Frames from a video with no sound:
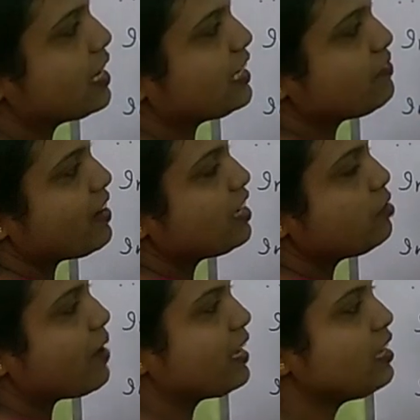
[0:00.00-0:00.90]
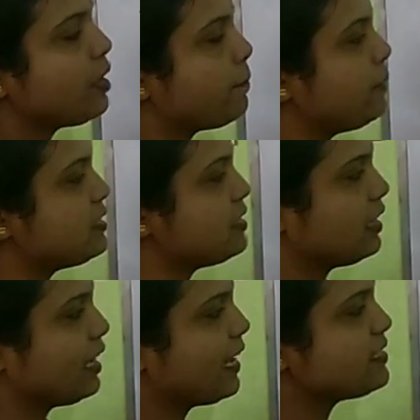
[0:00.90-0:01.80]
divided by
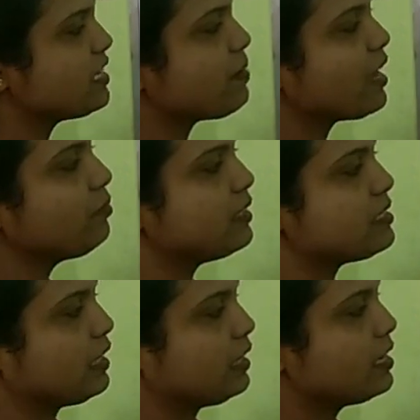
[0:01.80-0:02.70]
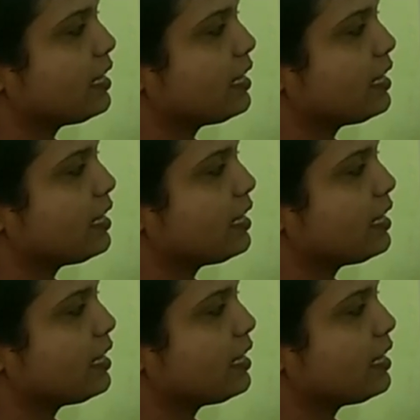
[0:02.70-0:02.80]
BC, AC by BC.